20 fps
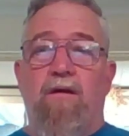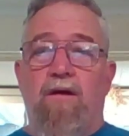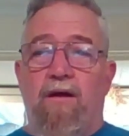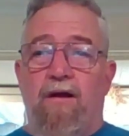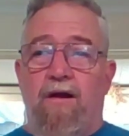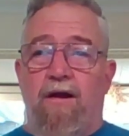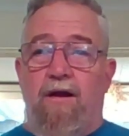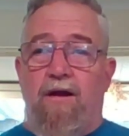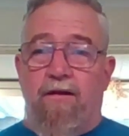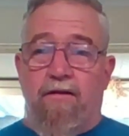
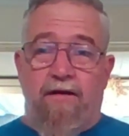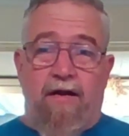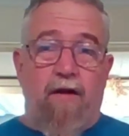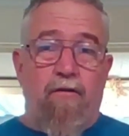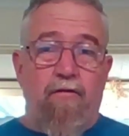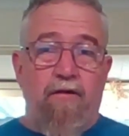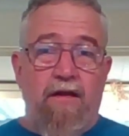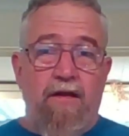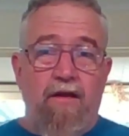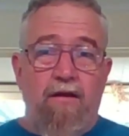
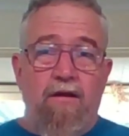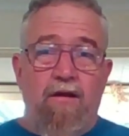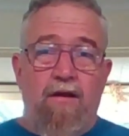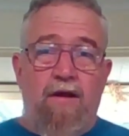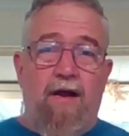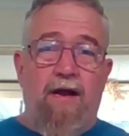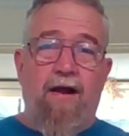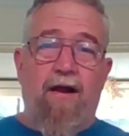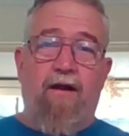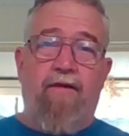currently
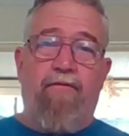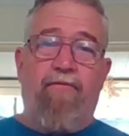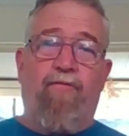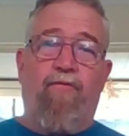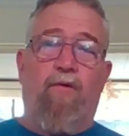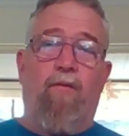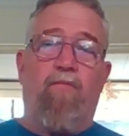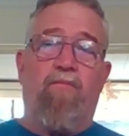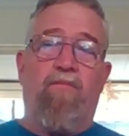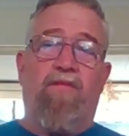from